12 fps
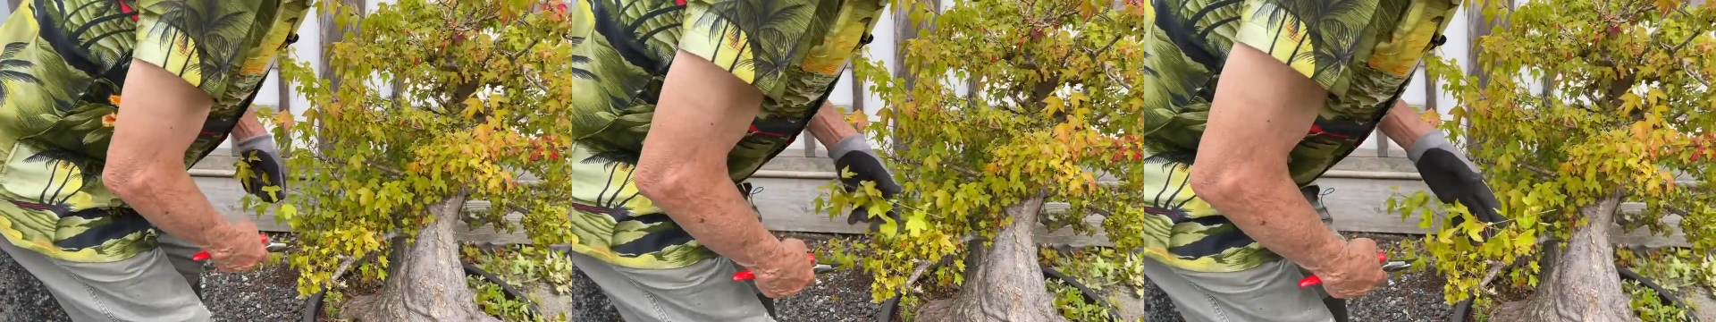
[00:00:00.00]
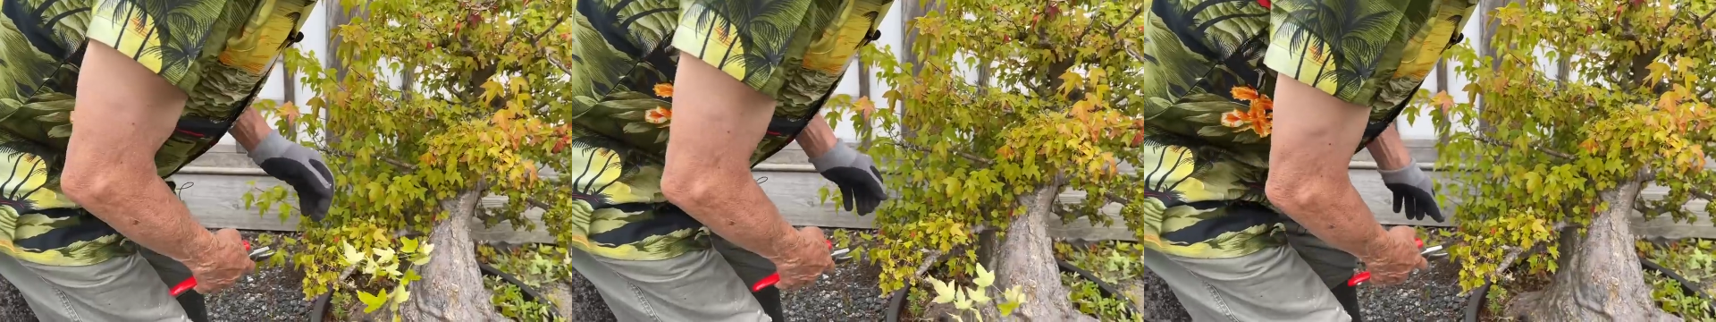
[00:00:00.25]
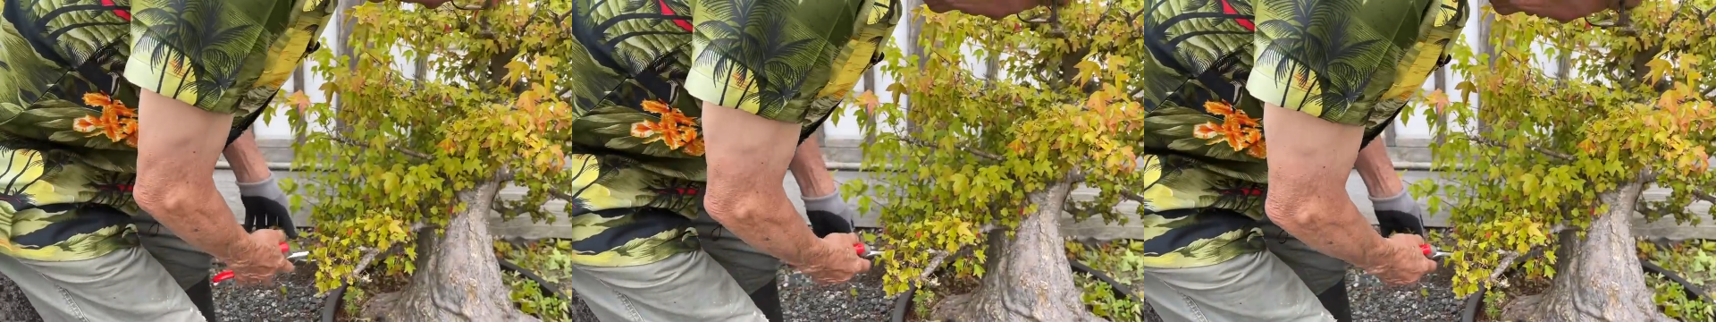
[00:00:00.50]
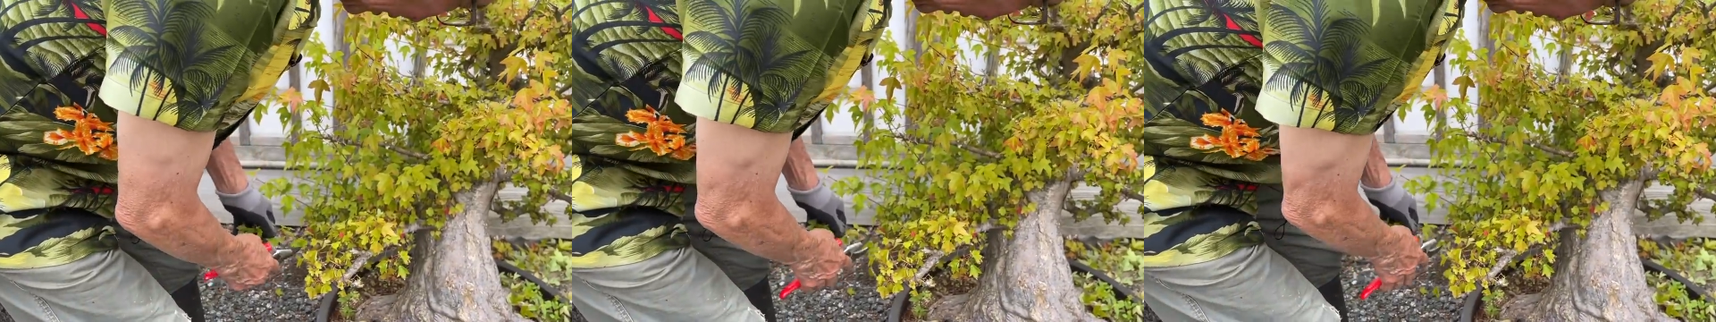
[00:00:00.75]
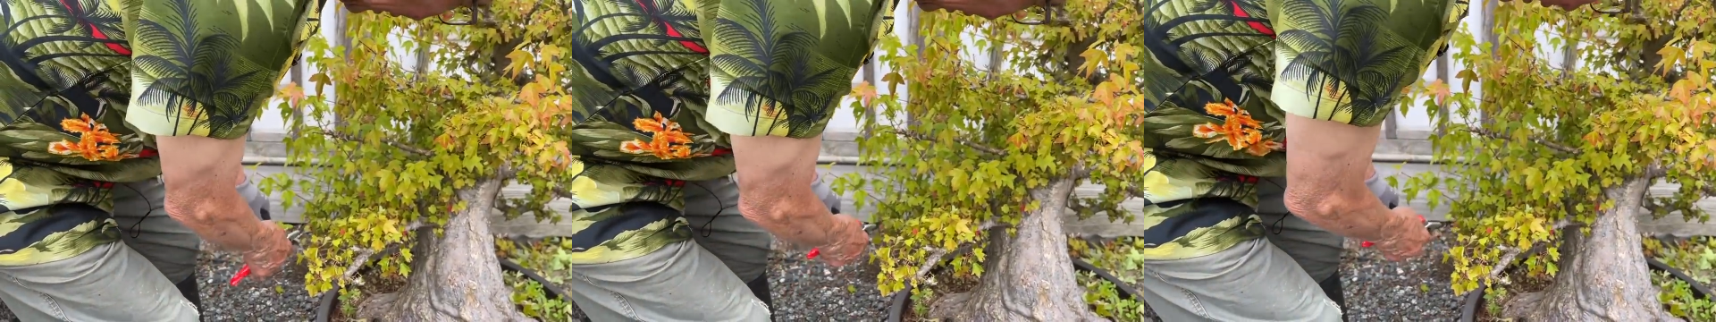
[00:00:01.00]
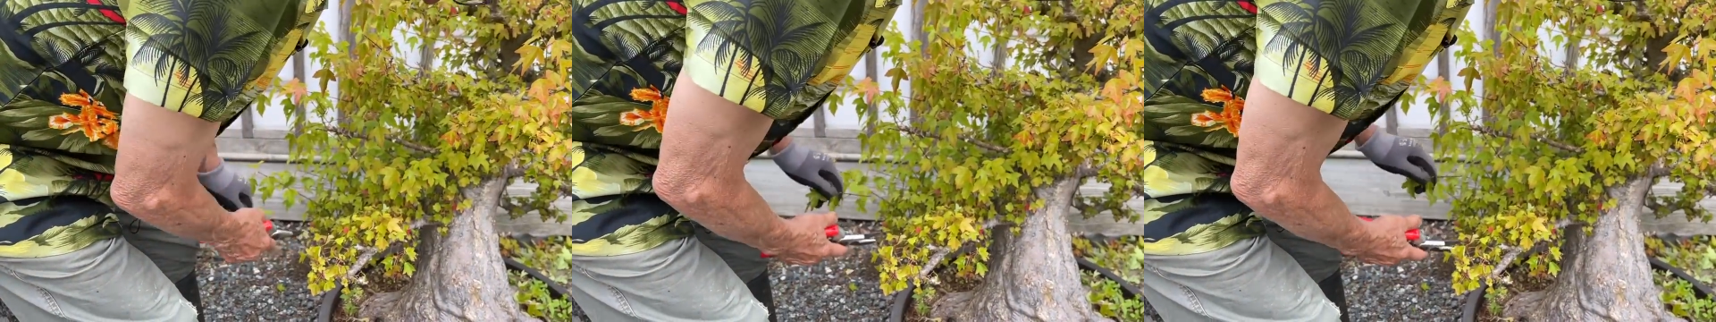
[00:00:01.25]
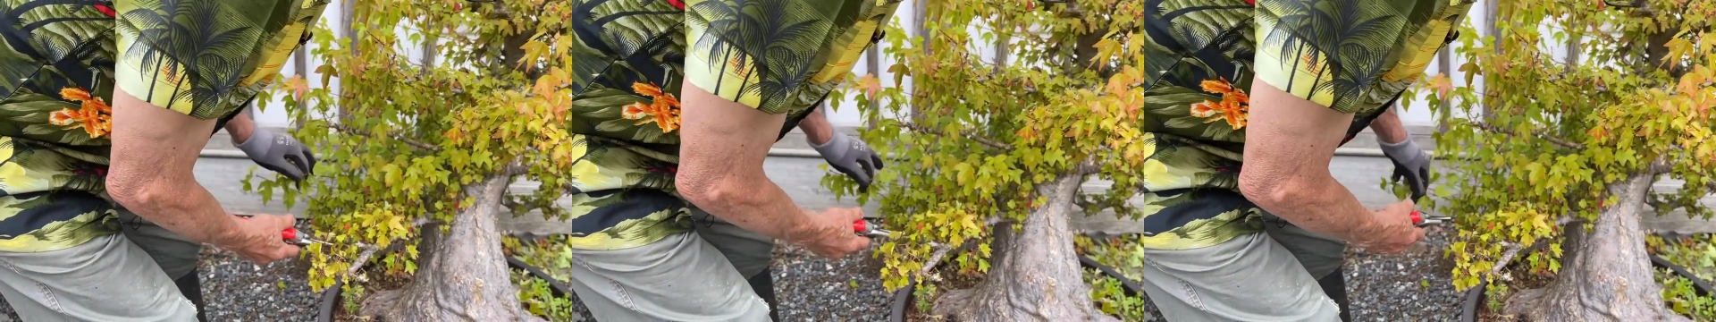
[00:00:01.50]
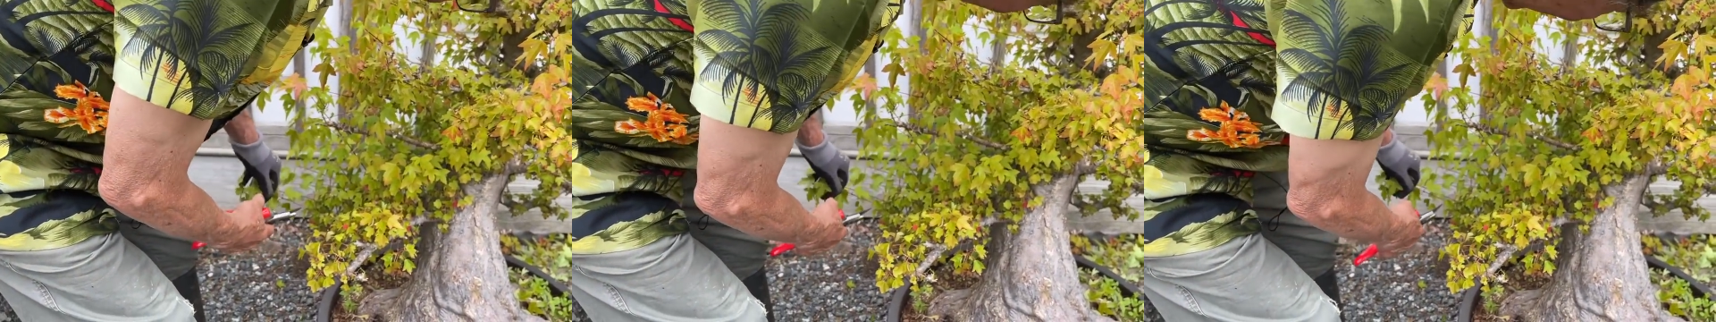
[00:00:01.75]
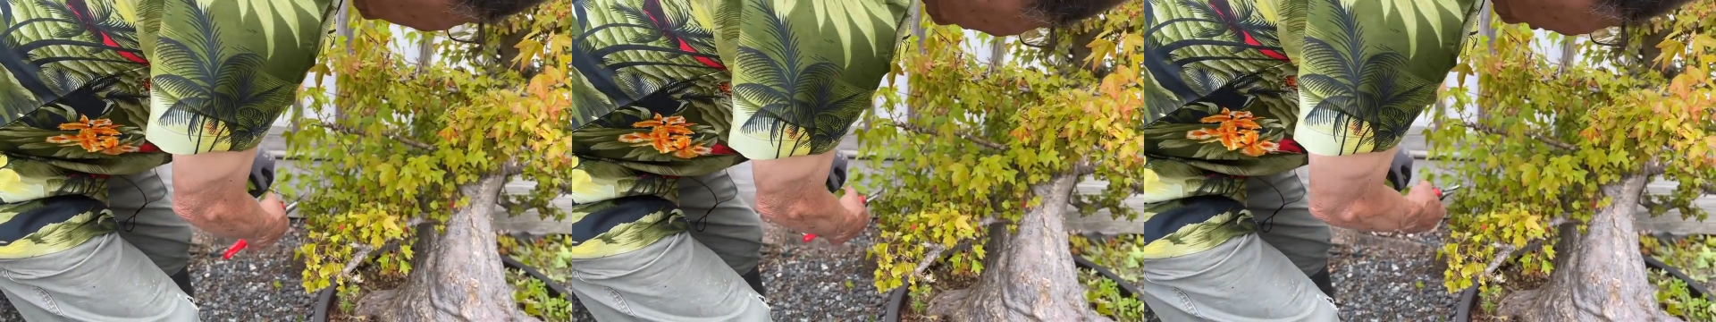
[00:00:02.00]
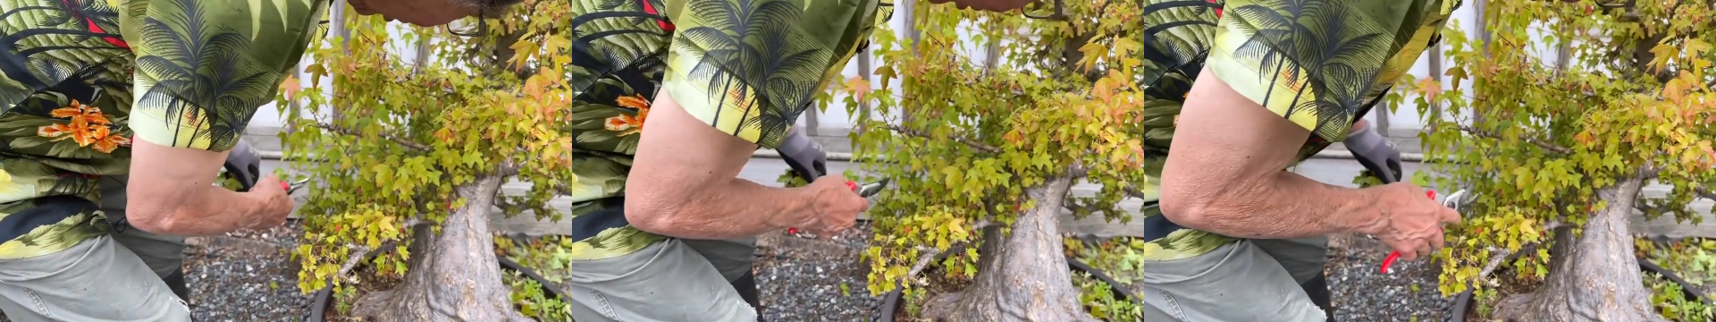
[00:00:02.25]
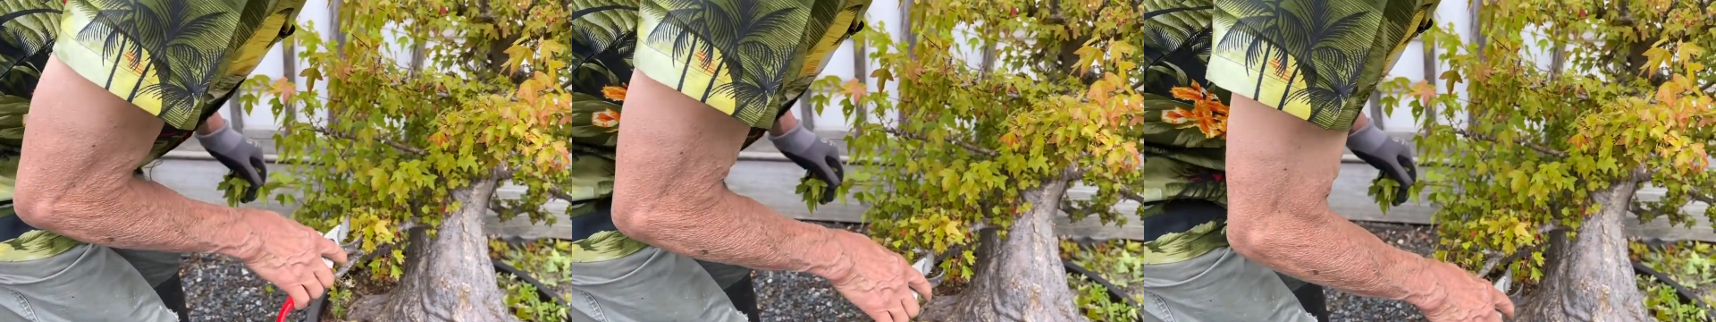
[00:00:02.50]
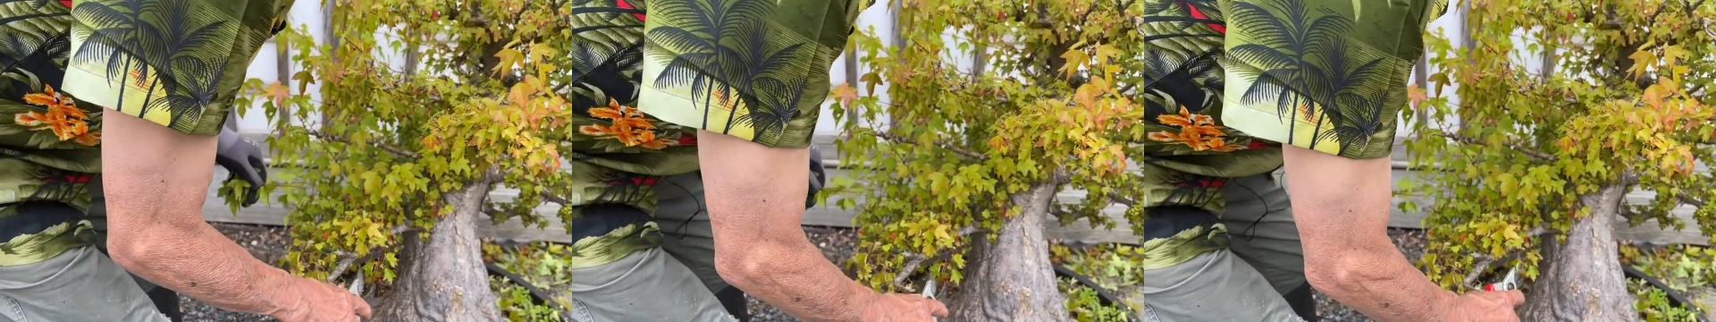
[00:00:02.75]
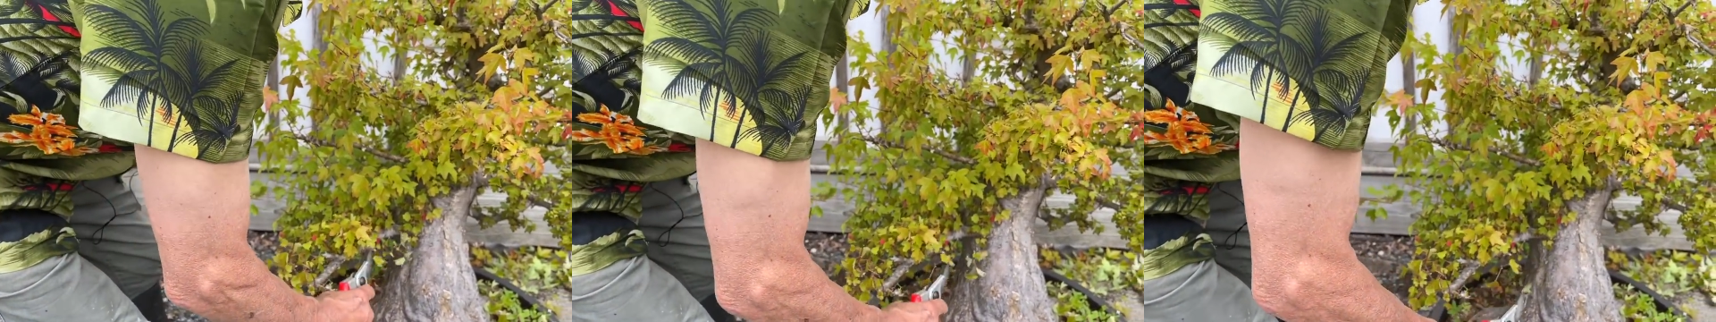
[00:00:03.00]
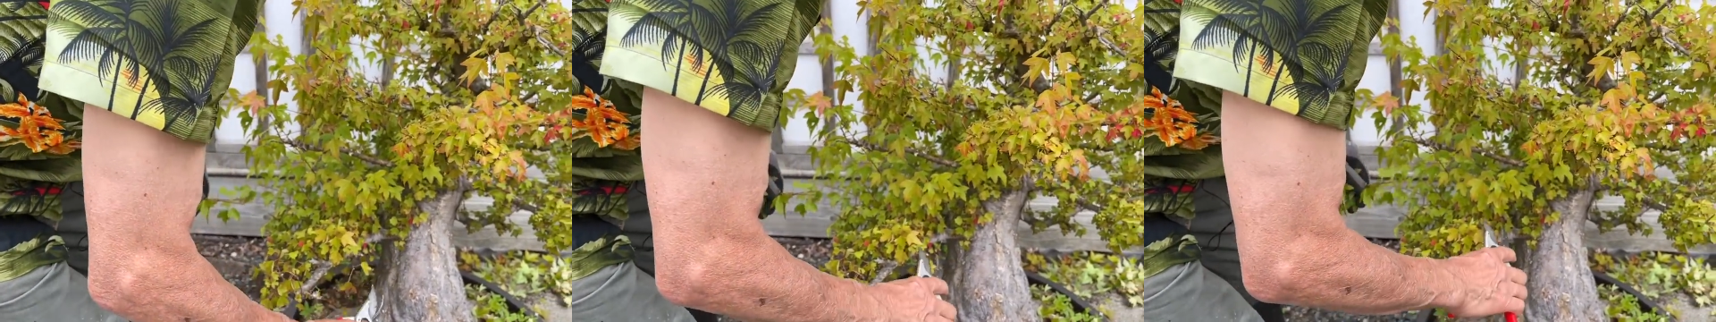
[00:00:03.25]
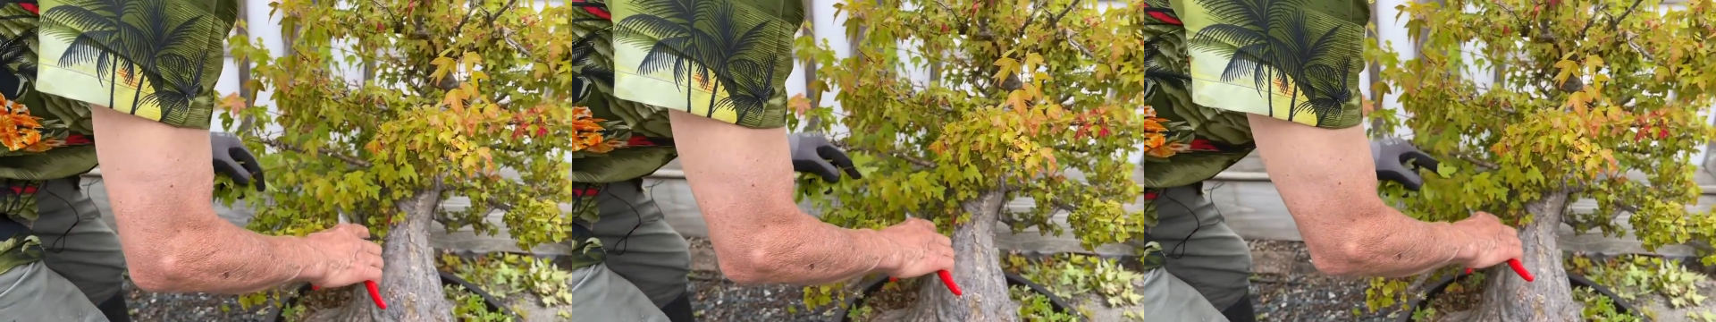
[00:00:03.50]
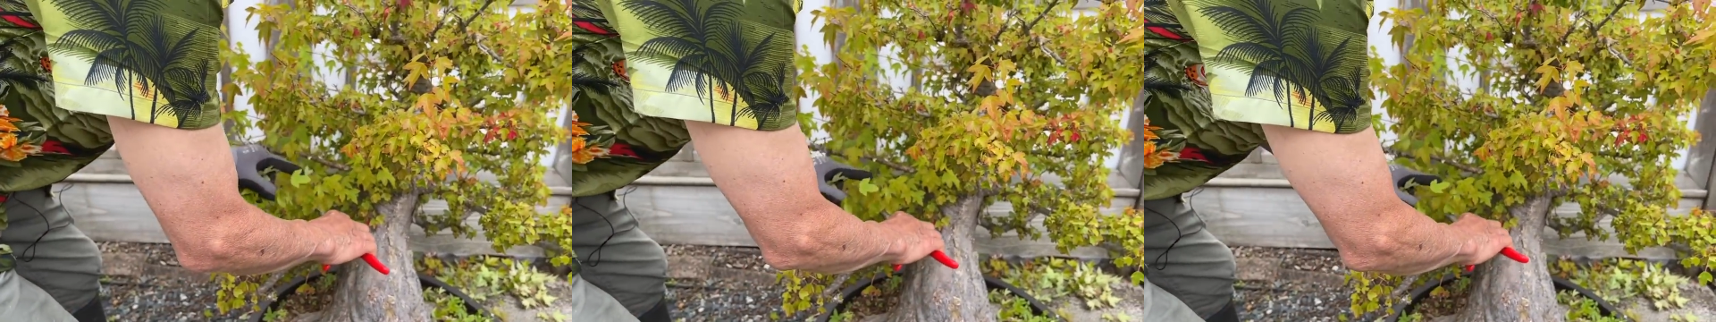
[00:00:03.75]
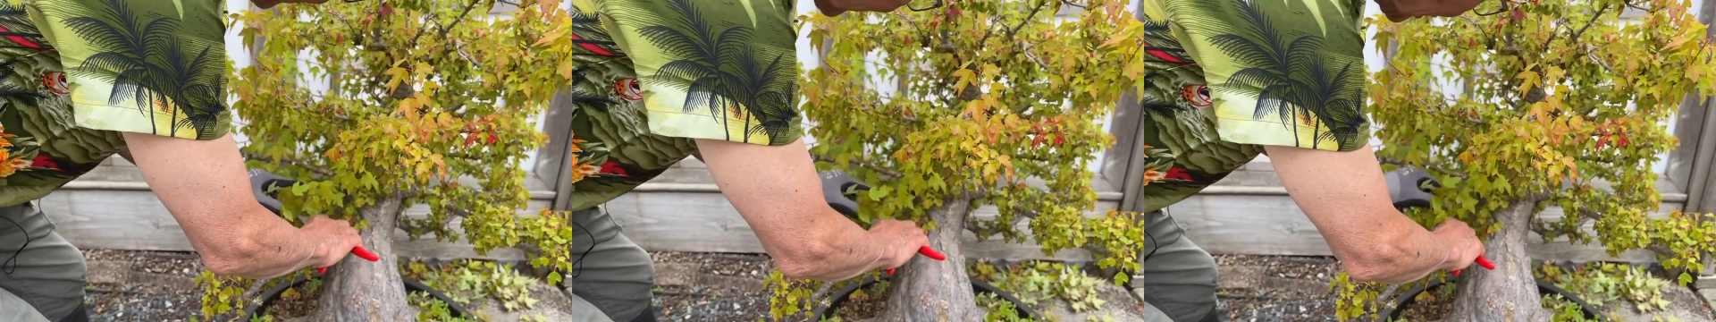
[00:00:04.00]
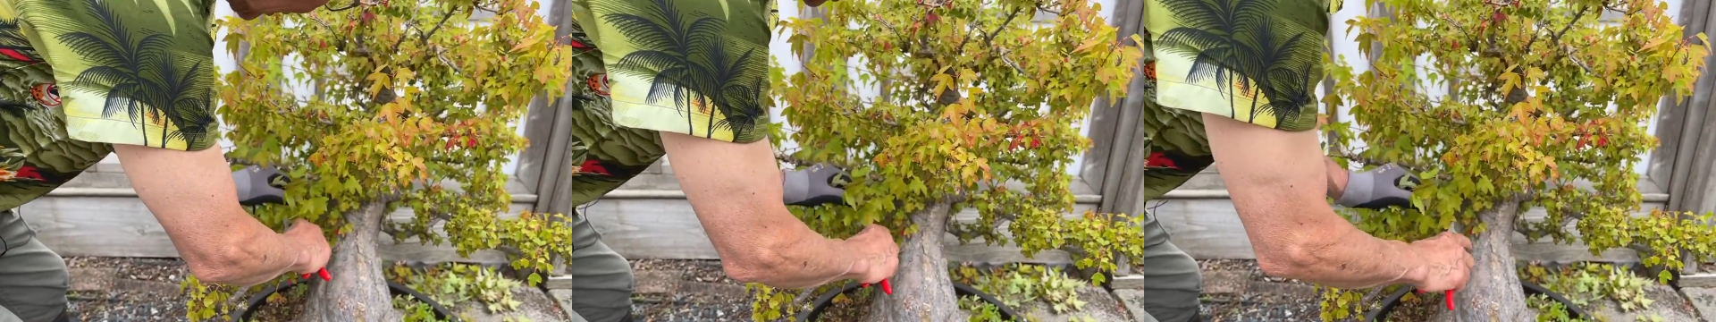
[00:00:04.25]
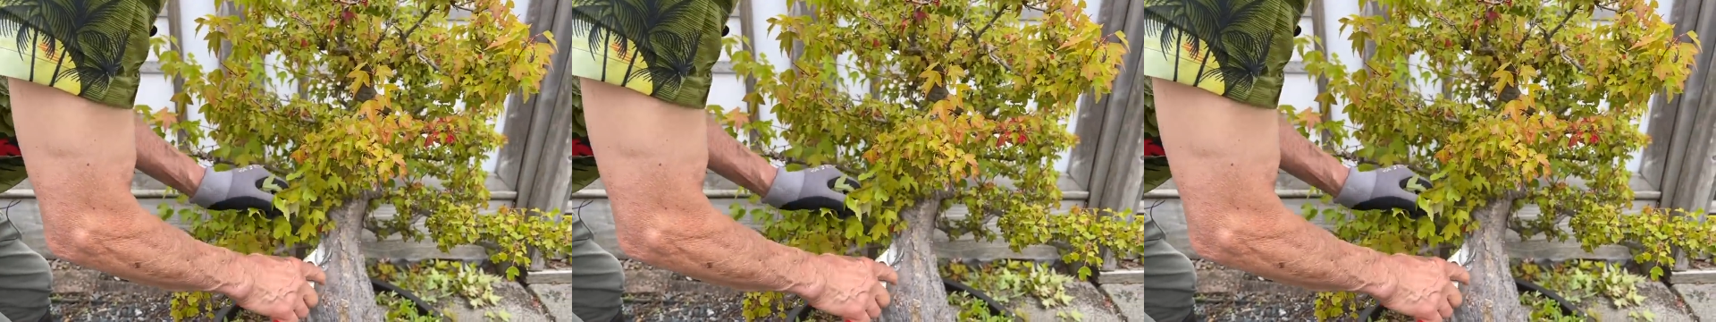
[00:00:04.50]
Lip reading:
Nobody's mouth can be seen.